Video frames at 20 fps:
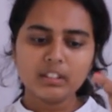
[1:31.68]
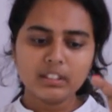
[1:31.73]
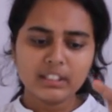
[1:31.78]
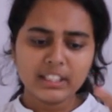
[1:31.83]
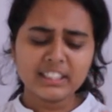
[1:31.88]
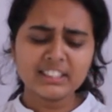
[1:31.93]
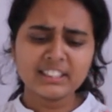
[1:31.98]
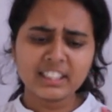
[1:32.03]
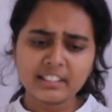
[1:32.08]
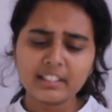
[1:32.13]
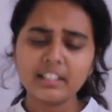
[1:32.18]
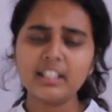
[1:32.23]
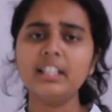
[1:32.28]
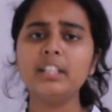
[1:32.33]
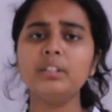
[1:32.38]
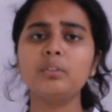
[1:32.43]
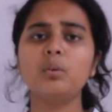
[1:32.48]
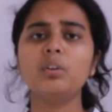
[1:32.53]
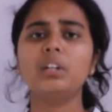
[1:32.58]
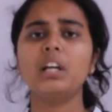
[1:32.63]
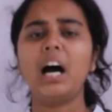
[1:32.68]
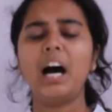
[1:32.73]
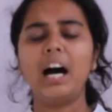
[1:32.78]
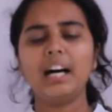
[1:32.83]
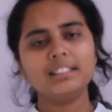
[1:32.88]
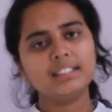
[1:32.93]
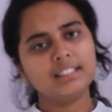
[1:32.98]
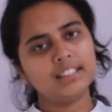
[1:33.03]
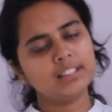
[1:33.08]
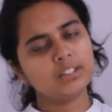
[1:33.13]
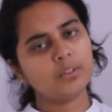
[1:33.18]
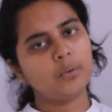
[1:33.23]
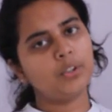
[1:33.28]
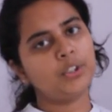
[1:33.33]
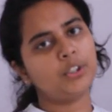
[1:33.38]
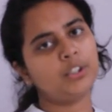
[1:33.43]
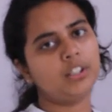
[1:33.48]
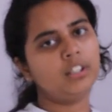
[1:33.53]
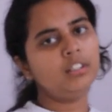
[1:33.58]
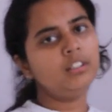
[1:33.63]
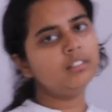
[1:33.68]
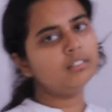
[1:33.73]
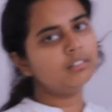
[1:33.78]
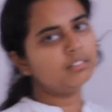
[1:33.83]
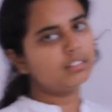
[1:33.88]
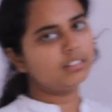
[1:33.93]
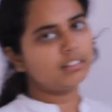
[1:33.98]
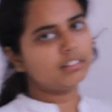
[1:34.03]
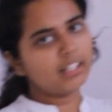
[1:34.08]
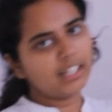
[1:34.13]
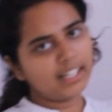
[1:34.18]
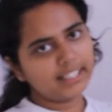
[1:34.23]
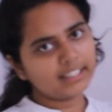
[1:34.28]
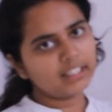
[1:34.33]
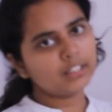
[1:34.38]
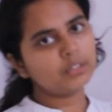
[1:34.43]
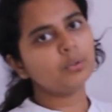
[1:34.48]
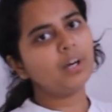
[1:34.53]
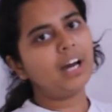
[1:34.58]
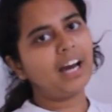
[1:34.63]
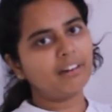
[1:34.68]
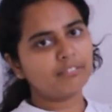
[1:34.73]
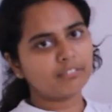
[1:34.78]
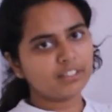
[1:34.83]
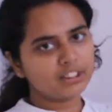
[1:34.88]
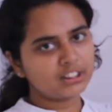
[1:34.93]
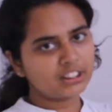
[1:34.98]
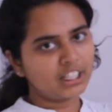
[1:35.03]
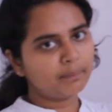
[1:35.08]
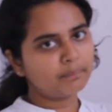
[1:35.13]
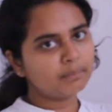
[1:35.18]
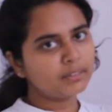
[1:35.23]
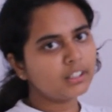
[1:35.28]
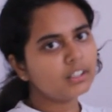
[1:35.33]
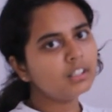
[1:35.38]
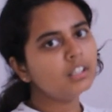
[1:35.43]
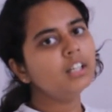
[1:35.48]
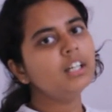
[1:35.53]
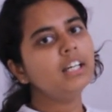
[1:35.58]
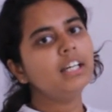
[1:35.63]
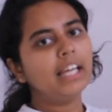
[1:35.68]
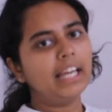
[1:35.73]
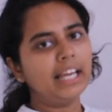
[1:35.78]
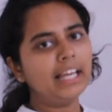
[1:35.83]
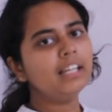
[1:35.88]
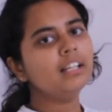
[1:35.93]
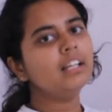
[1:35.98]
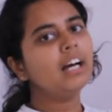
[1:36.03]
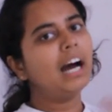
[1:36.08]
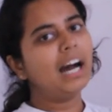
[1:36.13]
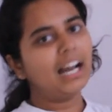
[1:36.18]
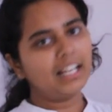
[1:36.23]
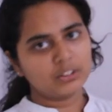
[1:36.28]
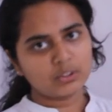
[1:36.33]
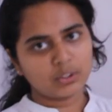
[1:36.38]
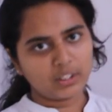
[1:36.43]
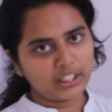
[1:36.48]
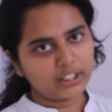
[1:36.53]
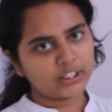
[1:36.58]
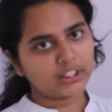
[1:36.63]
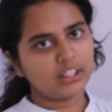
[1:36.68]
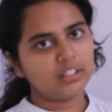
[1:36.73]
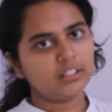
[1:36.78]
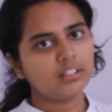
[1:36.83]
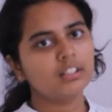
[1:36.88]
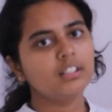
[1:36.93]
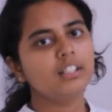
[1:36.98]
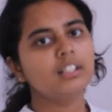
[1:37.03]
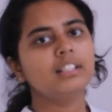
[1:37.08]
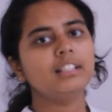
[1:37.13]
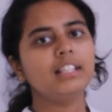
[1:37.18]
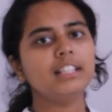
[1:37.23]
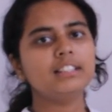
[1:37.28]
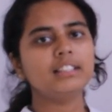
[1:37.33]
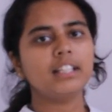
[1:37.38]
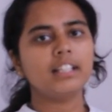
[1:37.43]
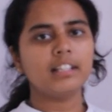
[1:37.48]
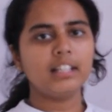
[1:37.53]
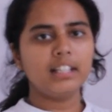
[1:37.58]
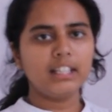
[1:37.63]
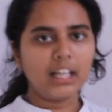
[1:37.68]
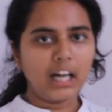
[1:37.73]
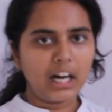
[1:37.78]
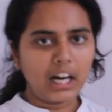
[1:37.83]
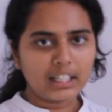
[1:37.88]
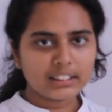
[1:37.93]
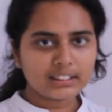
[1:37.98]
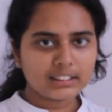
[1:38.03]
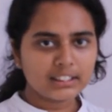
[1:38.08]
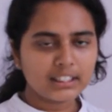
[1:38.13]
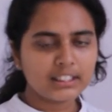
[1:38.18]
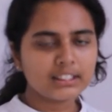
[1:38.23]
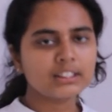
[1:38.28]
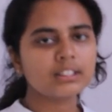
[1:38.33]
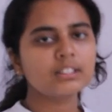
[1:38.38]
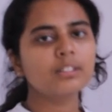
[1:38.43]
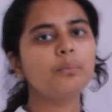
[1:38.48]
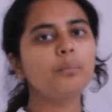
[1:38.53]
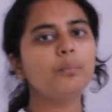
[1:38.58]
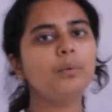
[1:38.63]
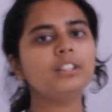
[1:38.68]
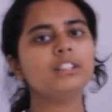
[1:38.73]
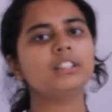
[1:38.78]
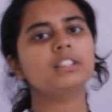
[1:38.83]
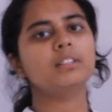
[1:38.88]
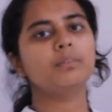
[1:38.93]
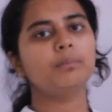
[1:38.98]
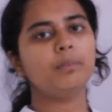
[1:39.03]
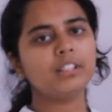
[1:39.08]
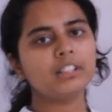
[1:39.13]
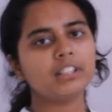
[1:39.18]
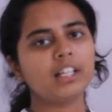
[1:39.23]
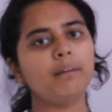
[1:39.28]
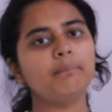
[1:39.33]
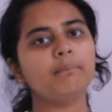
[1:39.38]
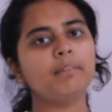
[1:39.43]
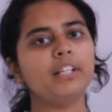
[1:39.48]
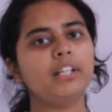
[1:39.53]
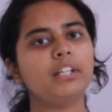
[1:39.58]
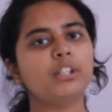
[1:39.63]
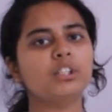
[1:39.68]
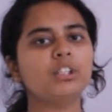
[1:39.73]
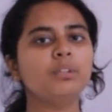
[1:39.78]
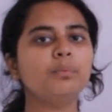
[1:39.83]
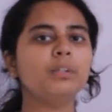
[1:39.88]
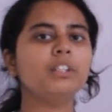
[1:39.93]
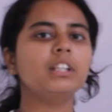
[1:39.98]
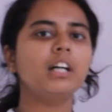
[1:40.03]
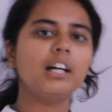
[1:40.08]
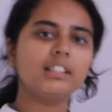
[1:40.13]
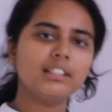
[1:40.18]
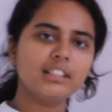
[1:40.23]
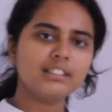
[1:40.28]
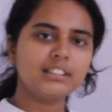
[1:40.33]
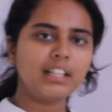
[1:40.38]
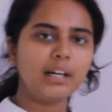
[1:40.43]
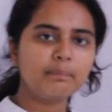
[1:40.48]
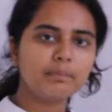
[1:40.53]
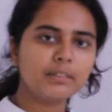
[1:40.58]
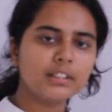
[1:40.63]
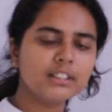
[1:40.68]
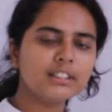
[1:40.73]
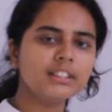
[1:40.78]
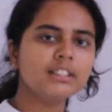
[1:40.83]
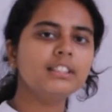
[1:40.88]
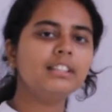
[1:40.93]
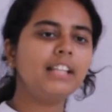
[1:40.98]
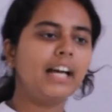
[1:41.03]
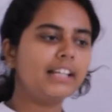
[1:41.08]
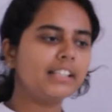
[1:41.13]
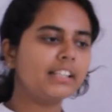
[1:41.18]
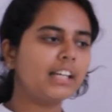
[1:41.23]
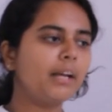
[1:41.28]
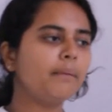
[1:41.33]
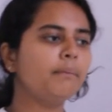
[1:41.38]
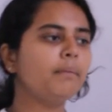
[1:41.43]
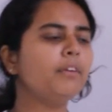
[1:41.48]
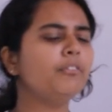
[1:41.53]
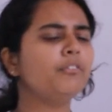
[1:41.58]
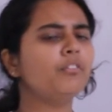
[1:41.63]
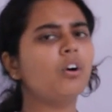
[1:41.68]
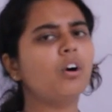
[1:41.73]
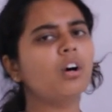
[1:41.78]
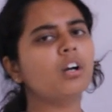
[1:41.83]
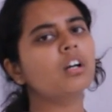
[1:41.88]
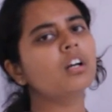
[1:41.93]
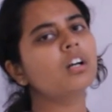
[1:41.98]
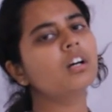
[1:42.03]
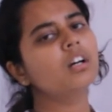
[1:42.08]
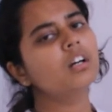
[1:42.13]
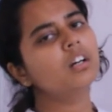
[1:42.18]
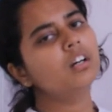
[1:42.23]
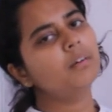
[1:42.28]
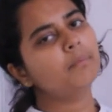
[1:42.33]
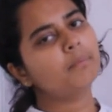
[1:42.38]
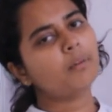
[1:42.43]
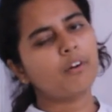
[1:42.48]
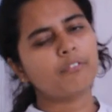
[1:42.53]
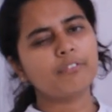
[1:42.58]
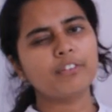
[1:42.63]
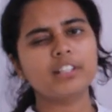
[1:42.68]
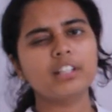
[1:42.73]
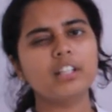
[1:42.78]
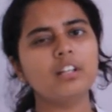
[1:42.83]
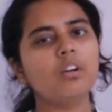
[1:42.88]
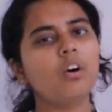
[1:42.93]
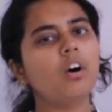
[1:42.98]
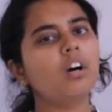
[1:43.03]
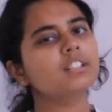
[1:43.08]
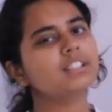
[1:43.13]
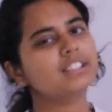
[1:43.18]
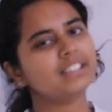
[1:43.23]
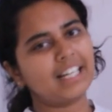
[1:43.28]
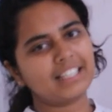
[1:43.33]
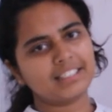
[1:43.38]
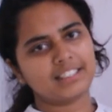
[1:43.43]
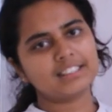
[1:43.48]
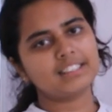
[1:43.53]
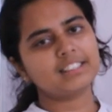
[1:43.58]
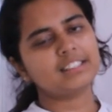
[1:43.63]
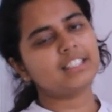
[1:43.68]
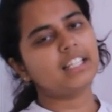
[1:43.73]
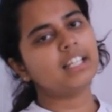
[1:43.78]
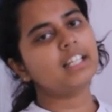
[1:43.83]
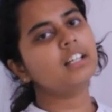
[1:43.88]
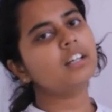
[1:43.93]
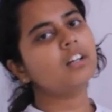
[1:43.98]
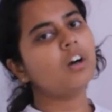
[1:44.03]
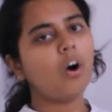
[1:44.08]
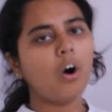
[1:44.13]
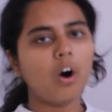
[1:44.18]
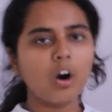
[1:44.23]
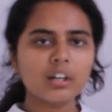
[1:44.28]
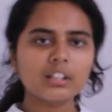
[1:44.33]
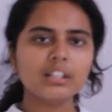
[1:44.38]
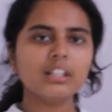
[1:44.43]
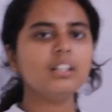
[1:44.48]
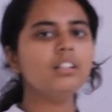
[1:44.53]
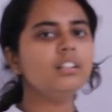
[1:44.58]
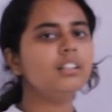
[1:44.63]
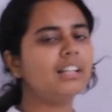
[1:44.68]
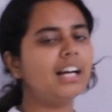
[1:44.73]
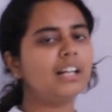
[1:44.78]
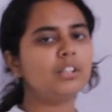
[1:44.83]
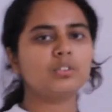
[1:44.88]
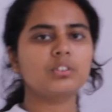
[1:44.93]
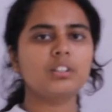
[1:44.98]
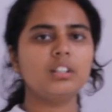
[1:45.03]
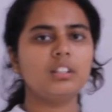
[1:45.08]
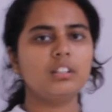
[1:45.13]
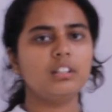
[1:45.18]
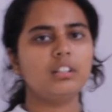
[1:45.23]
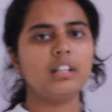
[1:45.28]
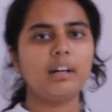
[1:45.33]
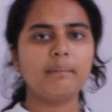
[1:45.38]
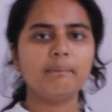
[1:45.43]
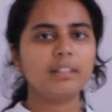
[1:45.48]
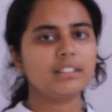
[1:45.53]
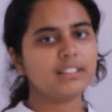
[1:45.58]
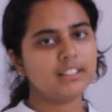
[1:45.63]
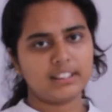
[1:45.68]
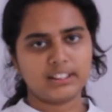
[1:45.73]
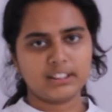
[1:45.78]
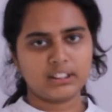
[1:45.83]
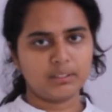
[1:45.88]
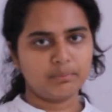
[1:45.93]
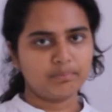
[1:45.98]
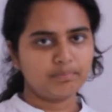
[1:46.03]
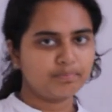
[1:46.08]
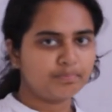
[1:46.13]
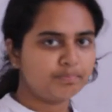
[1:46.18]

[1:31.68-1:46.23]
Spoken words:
they generally don't ask this question related to average chapter in isolation. They generally ask this with combination with other chapters, that can be for profit and loss, statistic or the natural number system.